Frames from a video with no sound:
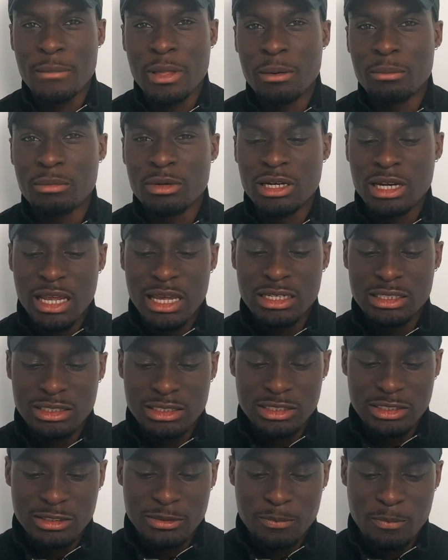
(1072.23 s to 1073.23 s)
I'm
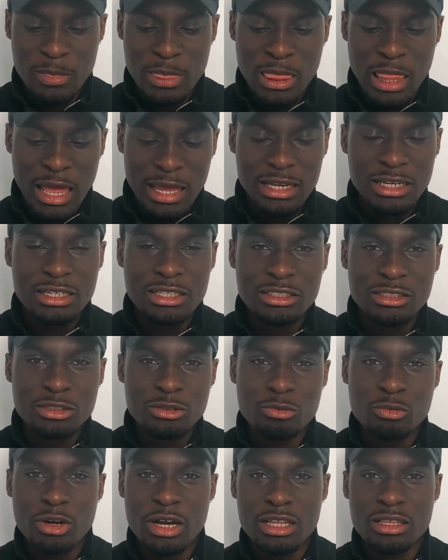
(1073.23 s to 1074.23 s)
less likely
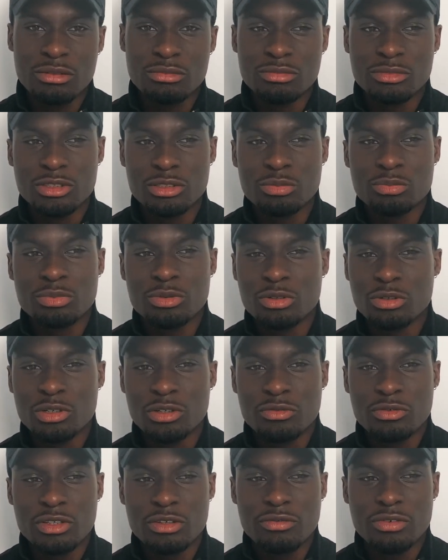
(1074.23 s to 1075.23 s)
to wear them, just
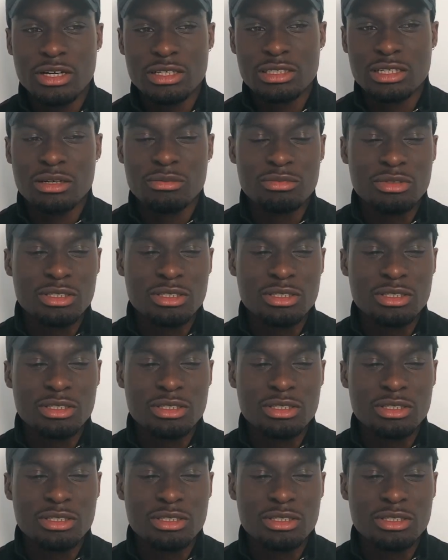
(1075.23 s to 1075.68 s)
purely for the fact that I'm